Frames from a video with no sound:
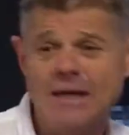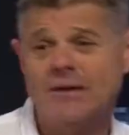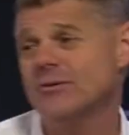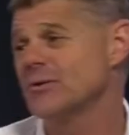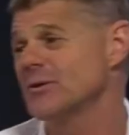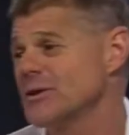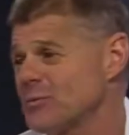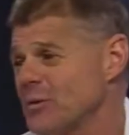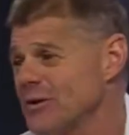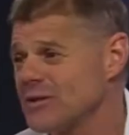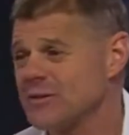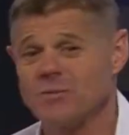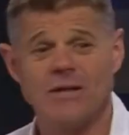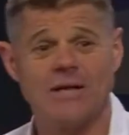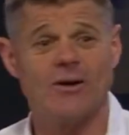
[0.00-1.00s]
have the
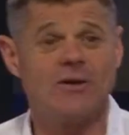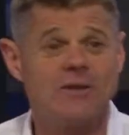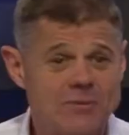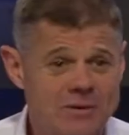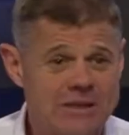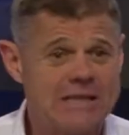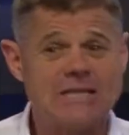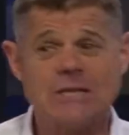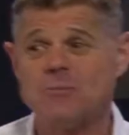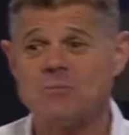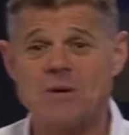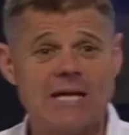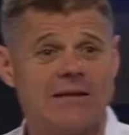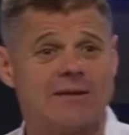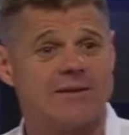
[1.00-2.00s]
responsibility ultimately to
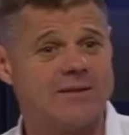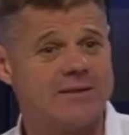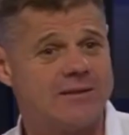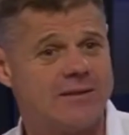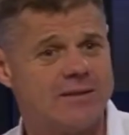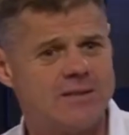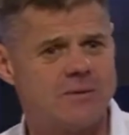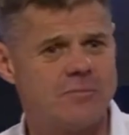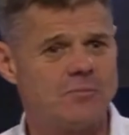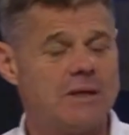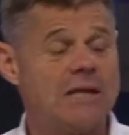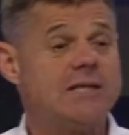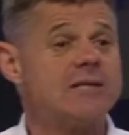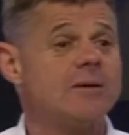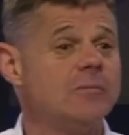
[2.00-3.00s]
make the decision.
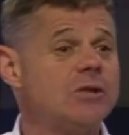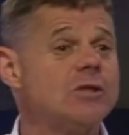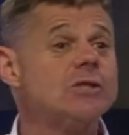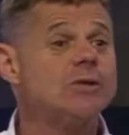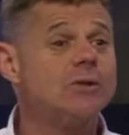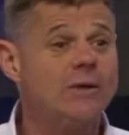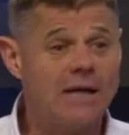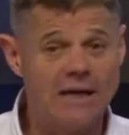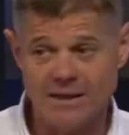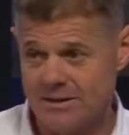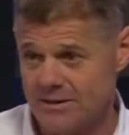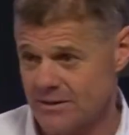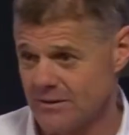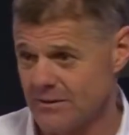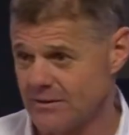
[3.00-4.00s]
But it's a mature
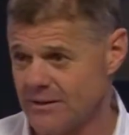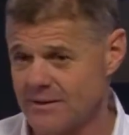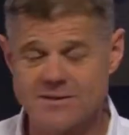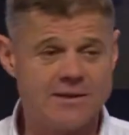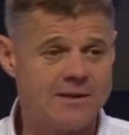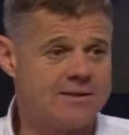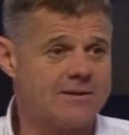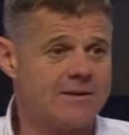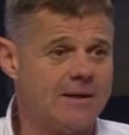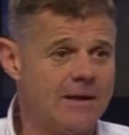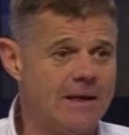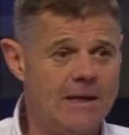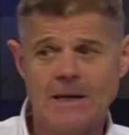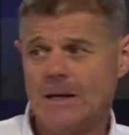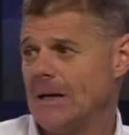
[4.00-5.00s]
attitude that says,
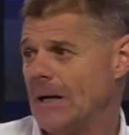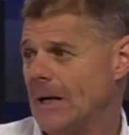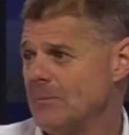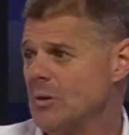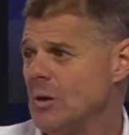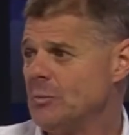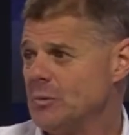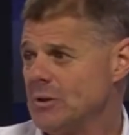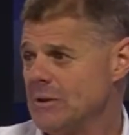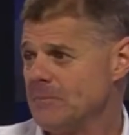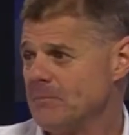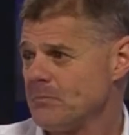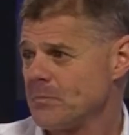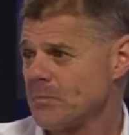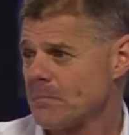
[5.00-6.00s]
I'm
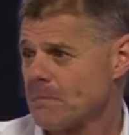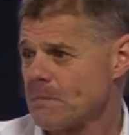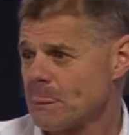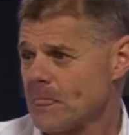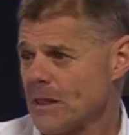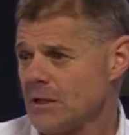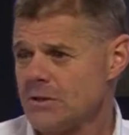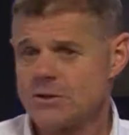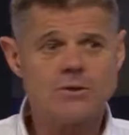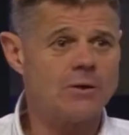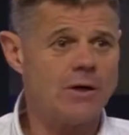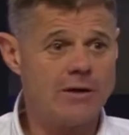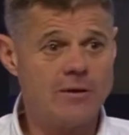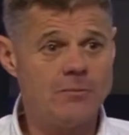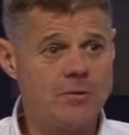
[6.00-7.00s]
open to
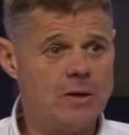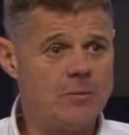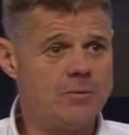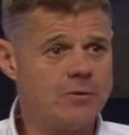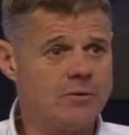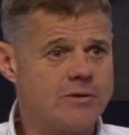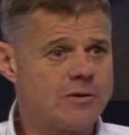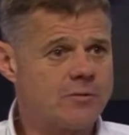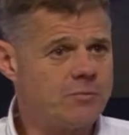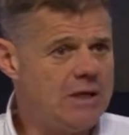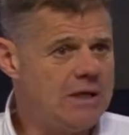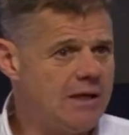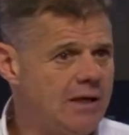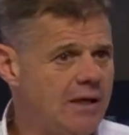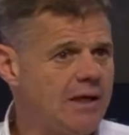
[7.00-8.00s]
other people
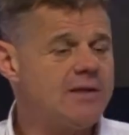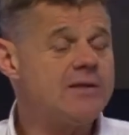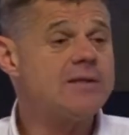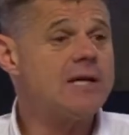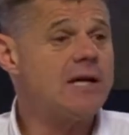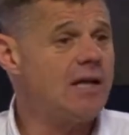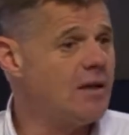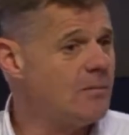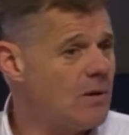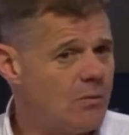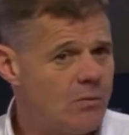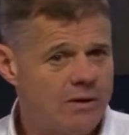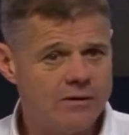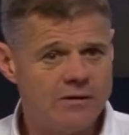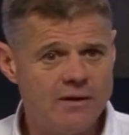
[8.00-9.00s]
speaking in, telling me
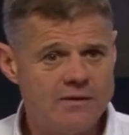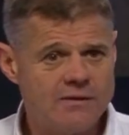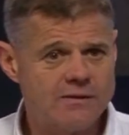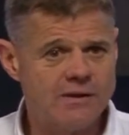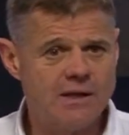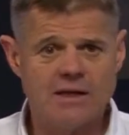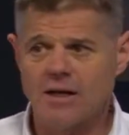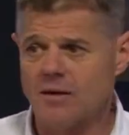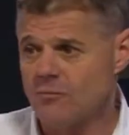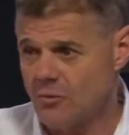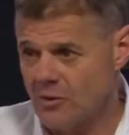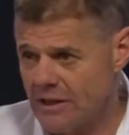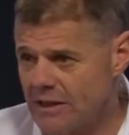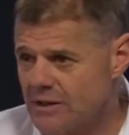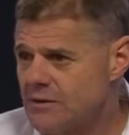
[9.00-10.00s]
what they see, and I'm
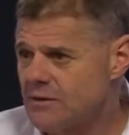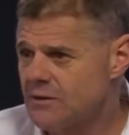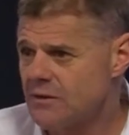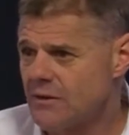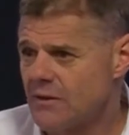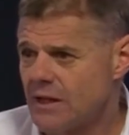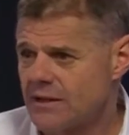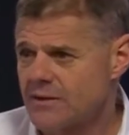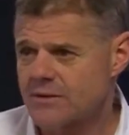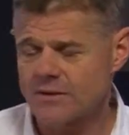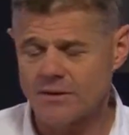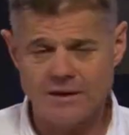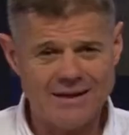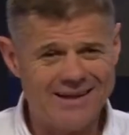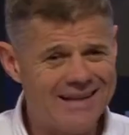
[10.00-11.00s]
willing to do that
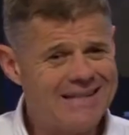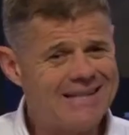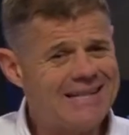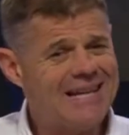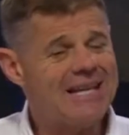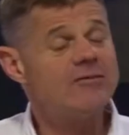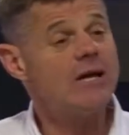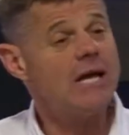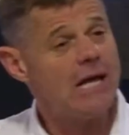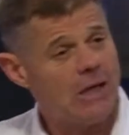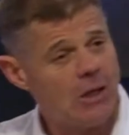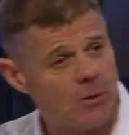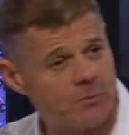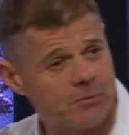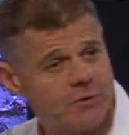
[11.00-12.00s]
so that I can have
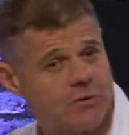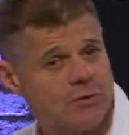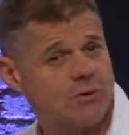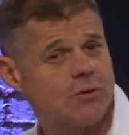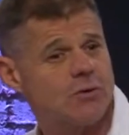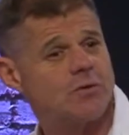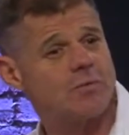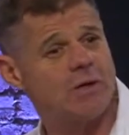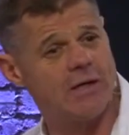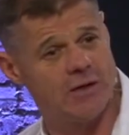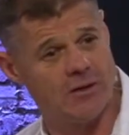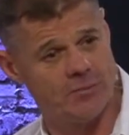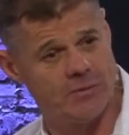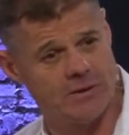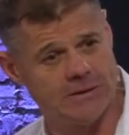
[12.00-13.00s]
help to choose my
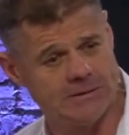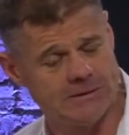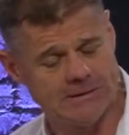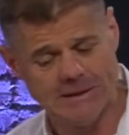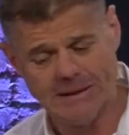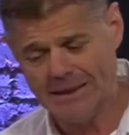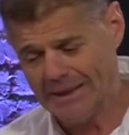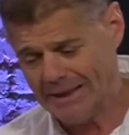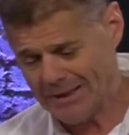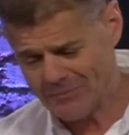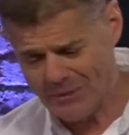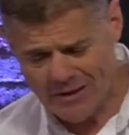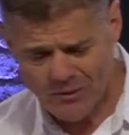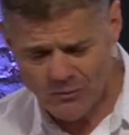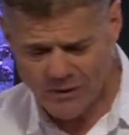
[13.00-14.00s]
helper. And
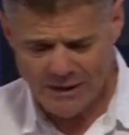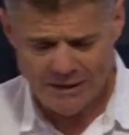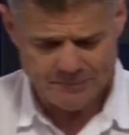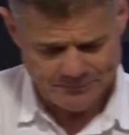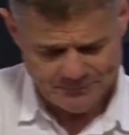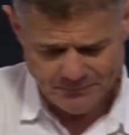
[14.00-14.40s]
by the way,